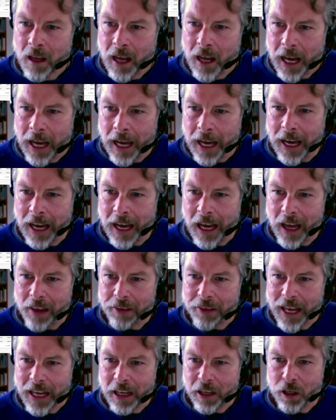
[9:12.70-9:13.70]

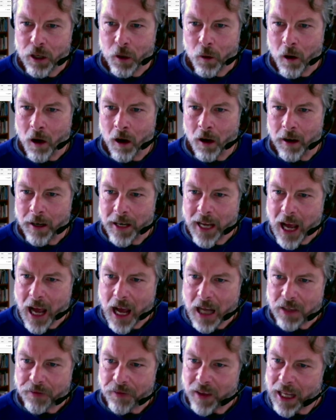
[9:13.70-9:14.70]
thank you,
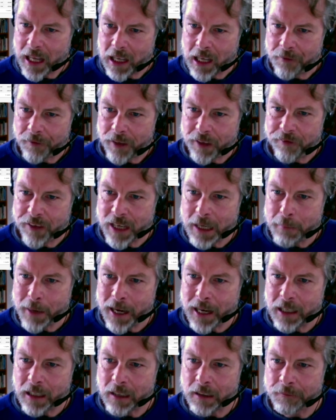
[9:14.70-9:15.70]
Arnett, for that lovely
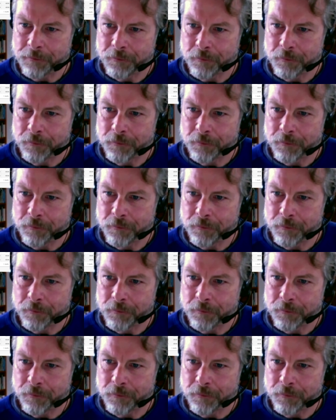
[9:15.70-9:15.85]
feedback.